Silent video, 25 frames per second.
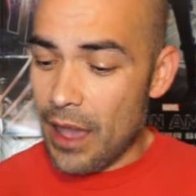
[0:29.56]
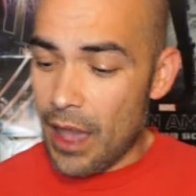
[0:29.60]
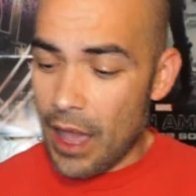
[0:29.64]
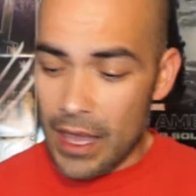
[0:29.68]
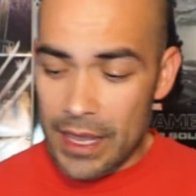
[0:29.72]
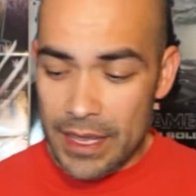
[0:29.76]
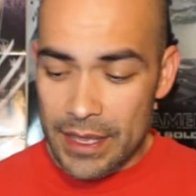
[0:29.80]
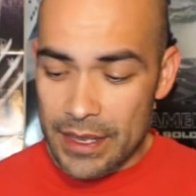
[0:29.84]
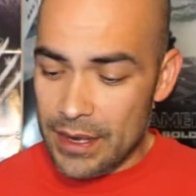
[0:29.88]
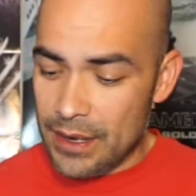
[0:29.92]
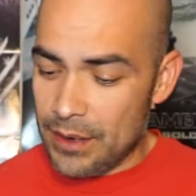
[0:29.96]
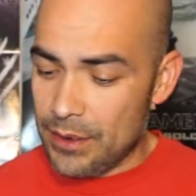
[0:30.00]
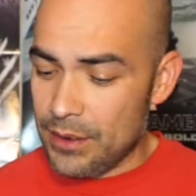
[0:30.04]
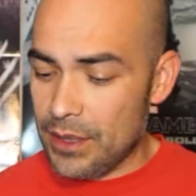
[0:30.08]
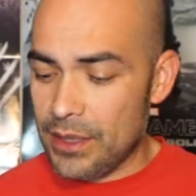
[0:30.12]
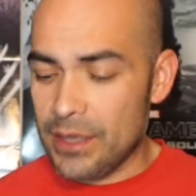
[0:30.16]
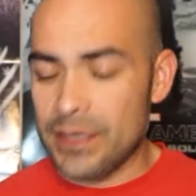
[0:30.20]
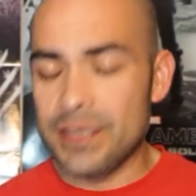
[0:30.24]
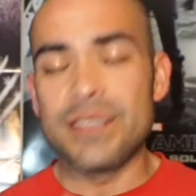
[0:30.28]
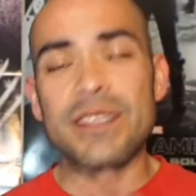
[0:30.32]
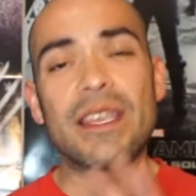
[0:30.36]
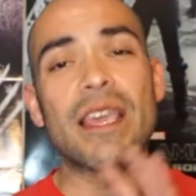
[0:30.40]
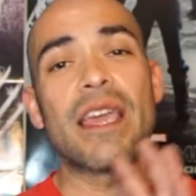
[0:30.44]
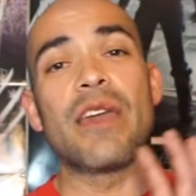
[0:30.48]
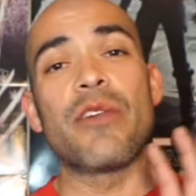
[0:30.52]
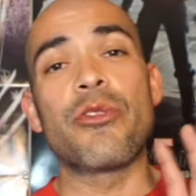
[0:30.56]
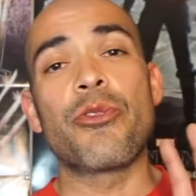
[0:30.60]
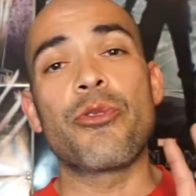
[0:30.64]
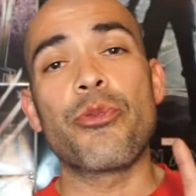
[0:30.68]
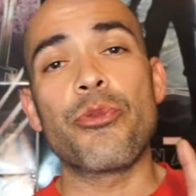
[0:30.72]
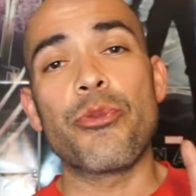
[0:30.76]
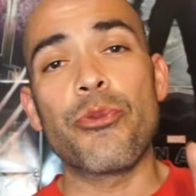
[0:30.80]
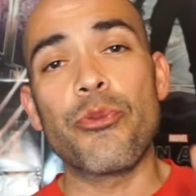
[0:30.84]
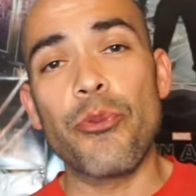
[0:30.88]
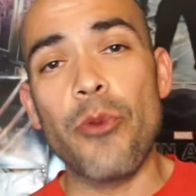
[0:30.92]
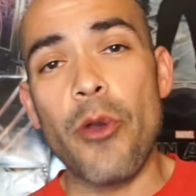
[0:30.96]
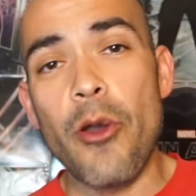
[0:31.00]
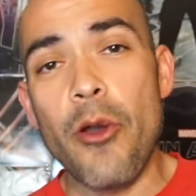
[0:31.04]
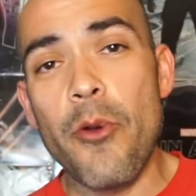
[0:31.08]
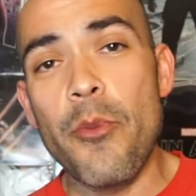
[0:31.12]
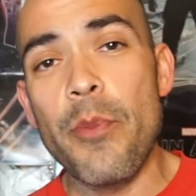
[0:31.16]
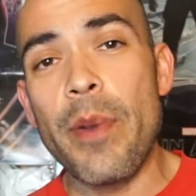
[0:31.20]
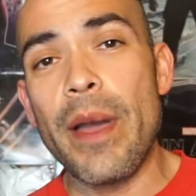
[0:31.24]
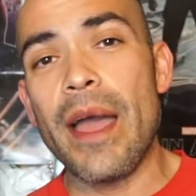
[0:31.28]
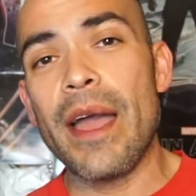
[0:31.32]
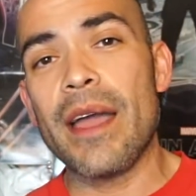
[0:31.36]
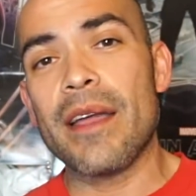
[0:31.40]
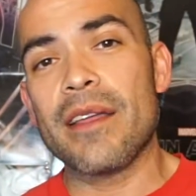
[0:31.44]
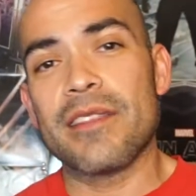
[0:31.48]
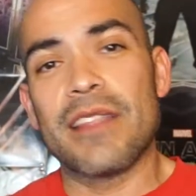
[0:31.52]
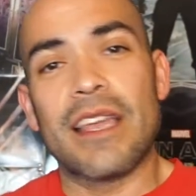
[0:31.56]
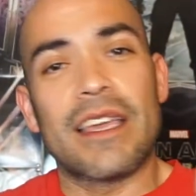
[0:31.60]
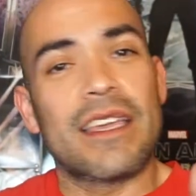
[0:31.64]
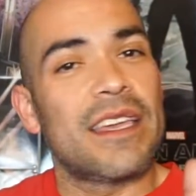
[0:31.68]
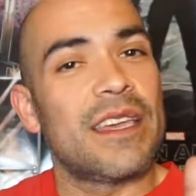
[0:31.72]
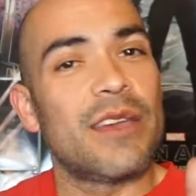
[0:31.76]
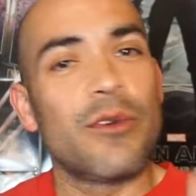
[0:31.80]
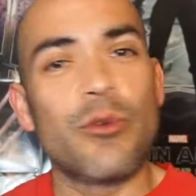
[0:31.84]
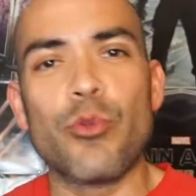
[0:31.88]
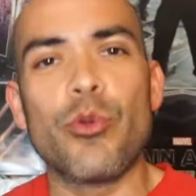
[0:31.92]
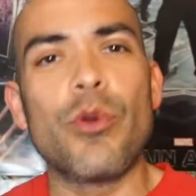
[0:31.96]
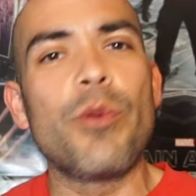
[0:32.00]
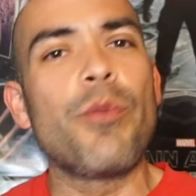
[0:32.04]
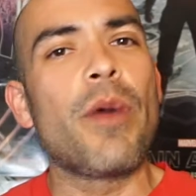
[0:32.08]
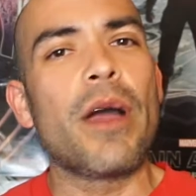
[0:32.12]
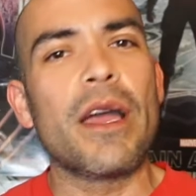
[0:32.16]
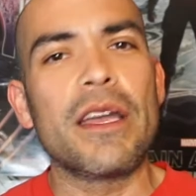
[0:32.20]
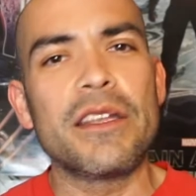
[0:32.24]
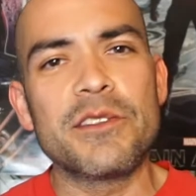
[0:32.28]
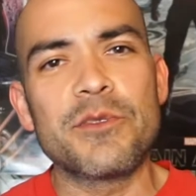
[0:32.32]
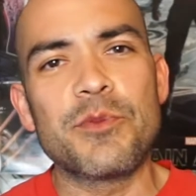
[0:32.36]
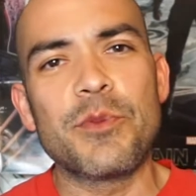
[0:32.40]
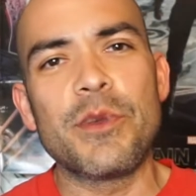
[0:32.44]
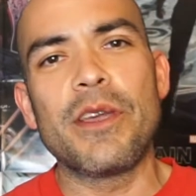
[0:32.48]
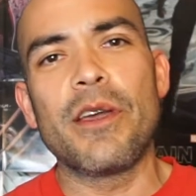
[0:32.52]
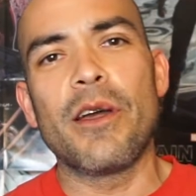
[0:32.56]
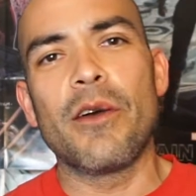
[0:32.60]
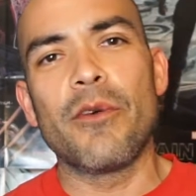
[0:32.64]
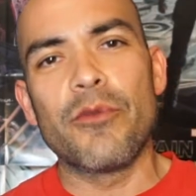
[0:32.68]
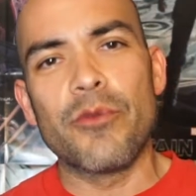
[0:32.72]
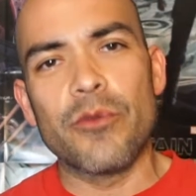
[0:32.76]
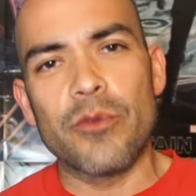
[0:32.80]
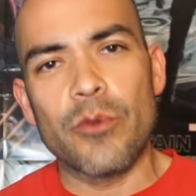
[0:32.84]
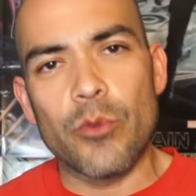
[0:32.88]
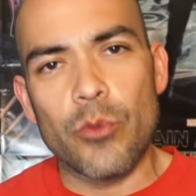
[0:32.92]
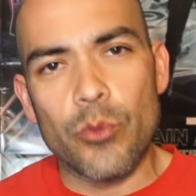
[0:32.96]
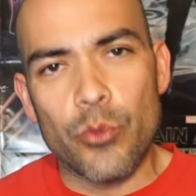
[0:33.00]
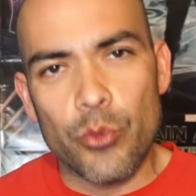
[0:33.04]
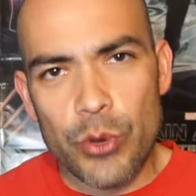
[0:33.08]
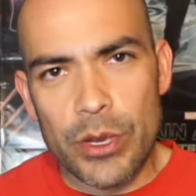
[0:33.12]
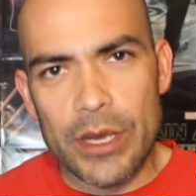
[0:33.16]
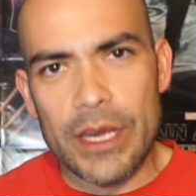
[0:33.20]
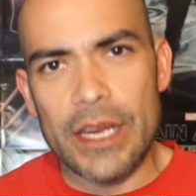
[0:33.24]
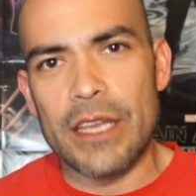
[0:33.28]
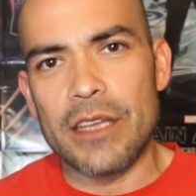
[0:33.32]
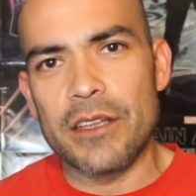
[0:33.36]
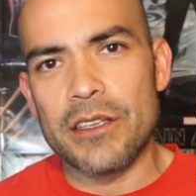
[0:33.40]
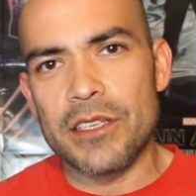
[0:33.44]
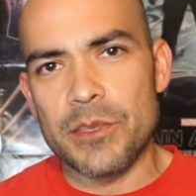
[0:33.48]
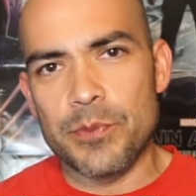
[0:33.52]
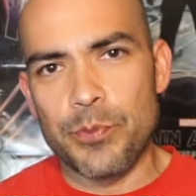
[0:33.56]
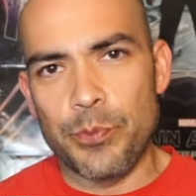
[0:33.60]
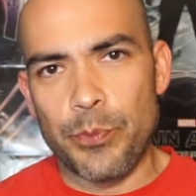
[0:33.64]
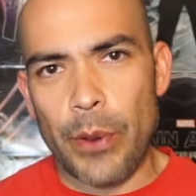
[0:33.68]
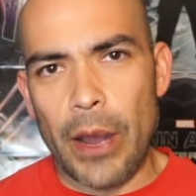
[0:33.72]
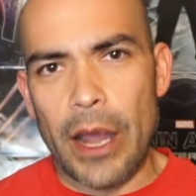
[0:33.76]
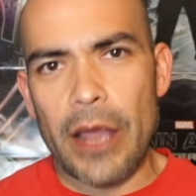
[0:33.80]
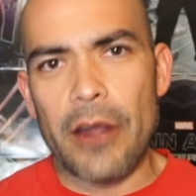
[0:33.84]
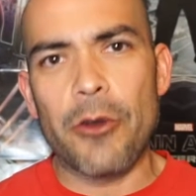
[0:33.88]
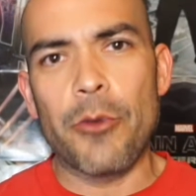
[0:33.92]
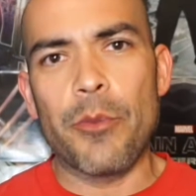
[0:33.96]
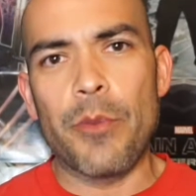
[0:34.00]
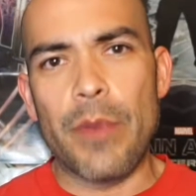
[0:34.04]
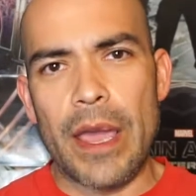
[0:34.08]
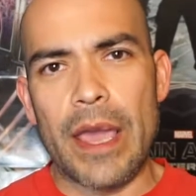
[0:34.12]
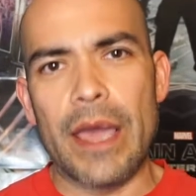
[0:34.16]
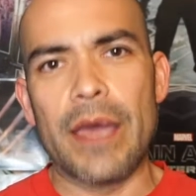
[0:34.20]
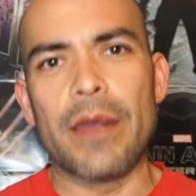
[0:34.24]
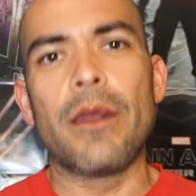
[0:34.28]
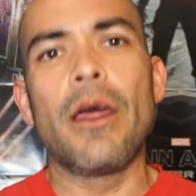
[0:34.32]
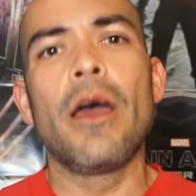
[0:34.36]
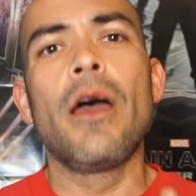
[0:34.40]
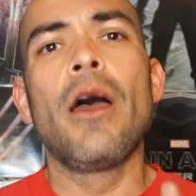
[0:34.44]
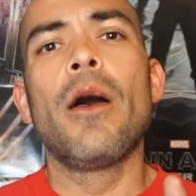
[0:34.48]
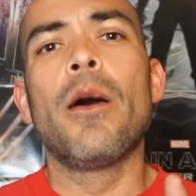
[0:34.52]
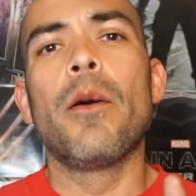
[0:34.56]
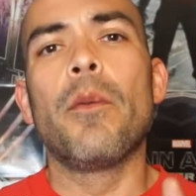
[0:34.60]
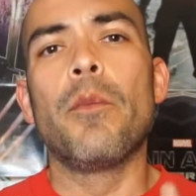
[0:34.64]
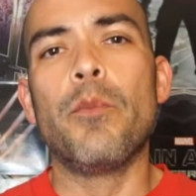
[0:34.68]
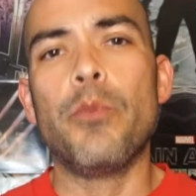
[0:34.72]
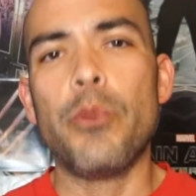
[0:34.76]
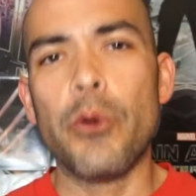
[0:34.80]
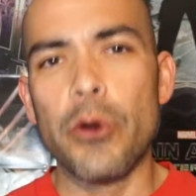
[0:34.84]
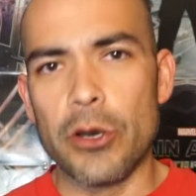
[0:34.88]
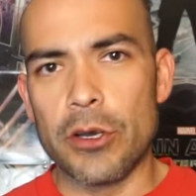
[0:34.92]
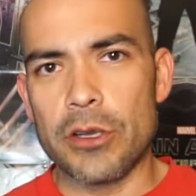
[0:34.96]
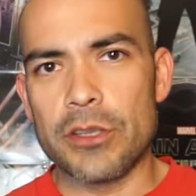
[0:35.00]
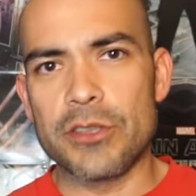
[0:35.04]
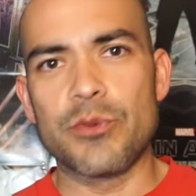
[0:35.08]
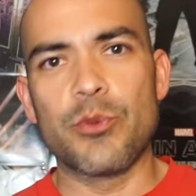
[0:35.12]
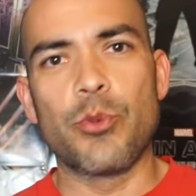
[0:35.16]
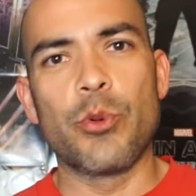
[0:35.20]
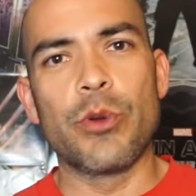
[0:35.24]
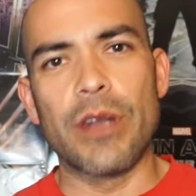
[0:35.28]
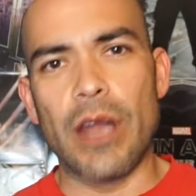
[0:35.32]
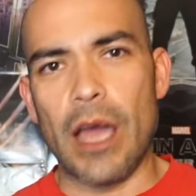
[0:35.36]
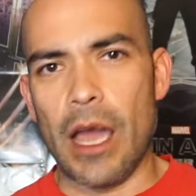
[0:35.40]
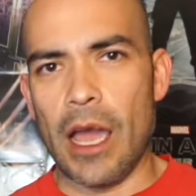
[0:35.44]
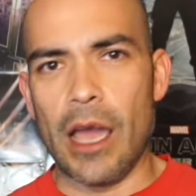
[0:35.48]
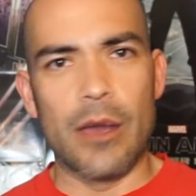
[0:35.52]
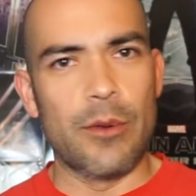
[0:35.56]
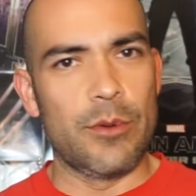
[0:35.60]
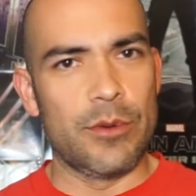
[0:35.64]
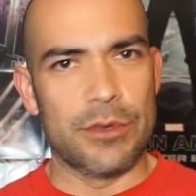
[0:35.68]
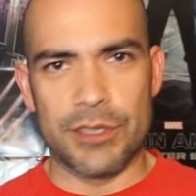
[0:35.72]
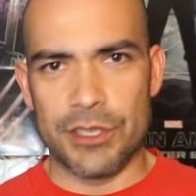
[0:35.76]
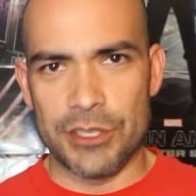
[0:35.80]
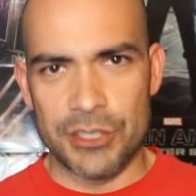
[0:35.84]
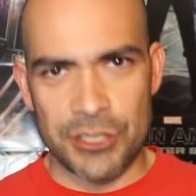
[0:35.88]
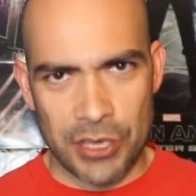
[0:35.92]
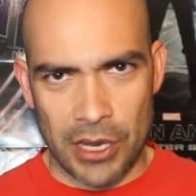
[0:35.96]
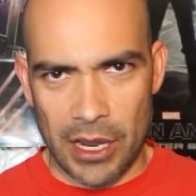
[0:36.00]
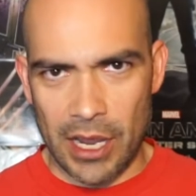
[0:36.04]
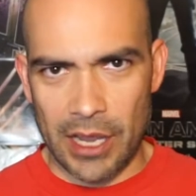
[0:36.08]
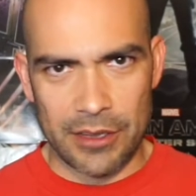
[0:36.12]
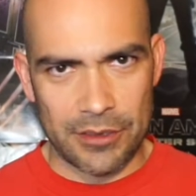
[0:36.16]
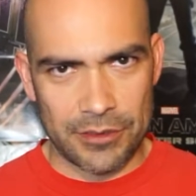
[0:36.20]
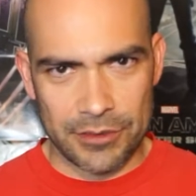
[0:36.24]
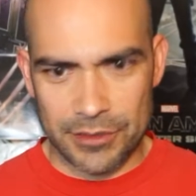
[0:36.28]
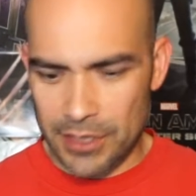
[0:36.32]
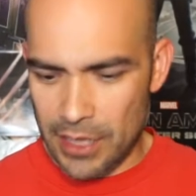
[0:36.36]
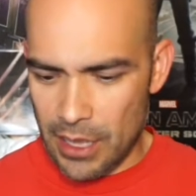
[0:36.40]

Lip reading: It's a throwback. Like, it reminds me of reading Spider-Man books when I was a child.